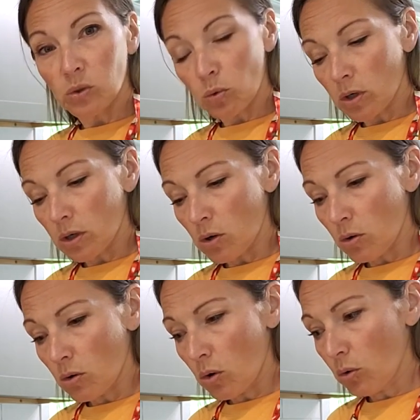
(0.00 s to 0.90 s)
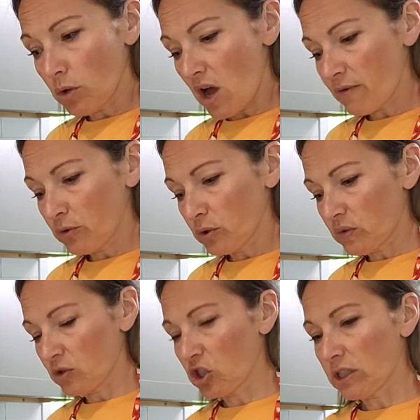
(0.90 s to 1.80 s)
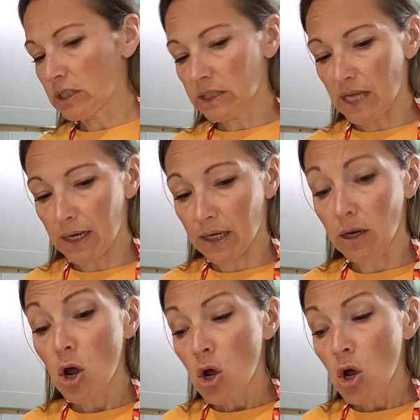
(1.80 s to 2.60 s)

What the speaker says: So we're going to hold off on those for just a second.